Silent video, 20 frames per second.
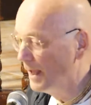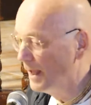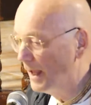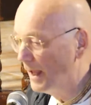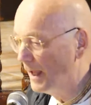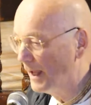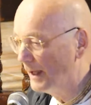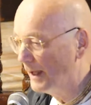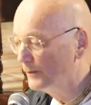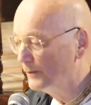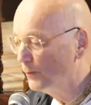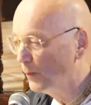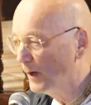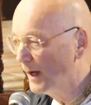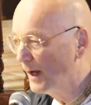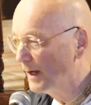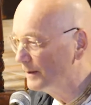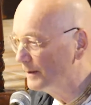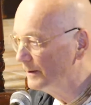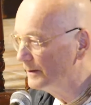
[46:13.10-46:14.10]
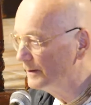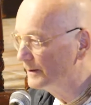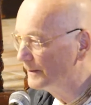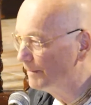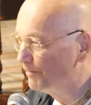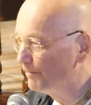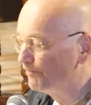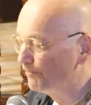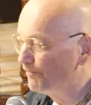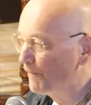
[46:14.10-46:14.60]
And once,
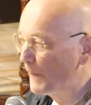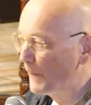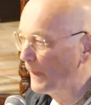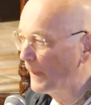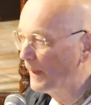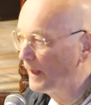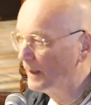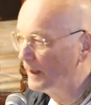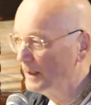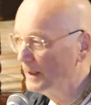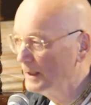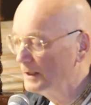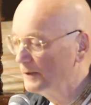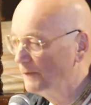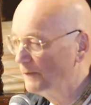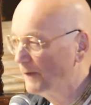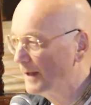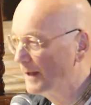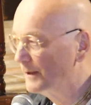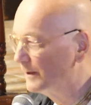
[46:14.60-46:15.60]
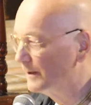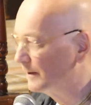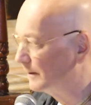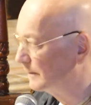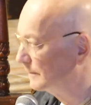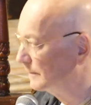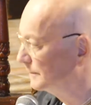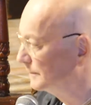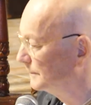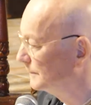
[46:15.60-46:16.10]
his father,
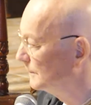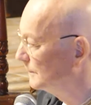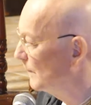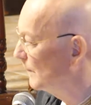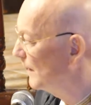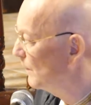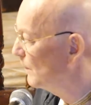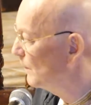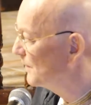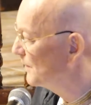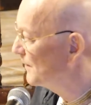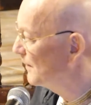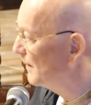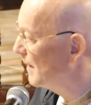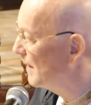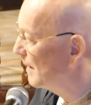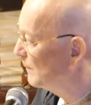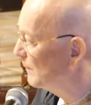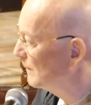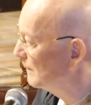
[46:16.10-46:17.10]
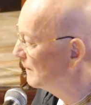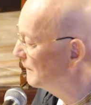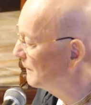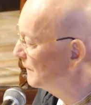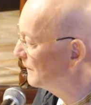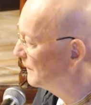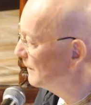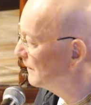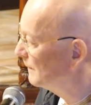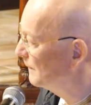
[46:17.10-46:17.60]
what was the name of
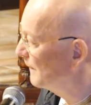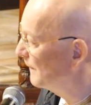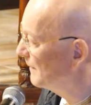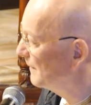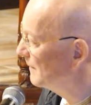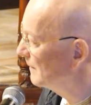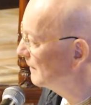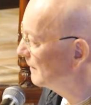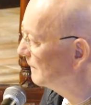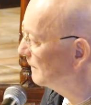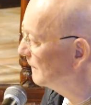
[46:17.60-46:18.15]
the father of